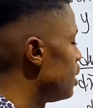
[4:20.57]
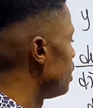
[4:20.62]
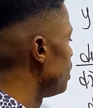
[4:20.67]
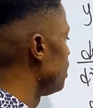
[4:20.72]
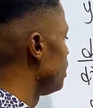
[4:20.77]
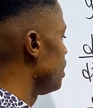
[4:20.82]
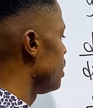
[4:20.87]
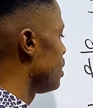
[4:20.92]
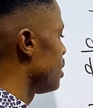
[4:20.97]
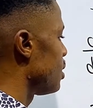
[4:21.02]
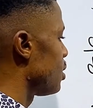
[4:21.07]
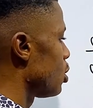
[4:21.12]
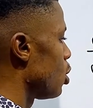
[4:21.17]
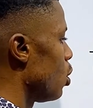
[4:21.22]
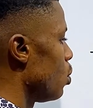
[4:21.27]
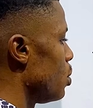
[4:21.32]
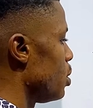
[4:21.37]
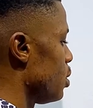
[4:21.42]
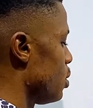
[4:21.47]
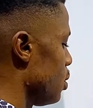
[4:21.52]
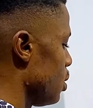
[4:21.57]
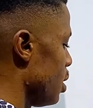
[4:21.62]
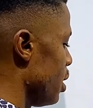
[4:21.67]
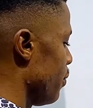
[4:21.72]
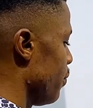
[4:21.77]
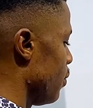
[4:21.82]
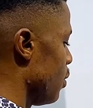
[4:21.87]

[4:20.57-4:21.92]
This is going to give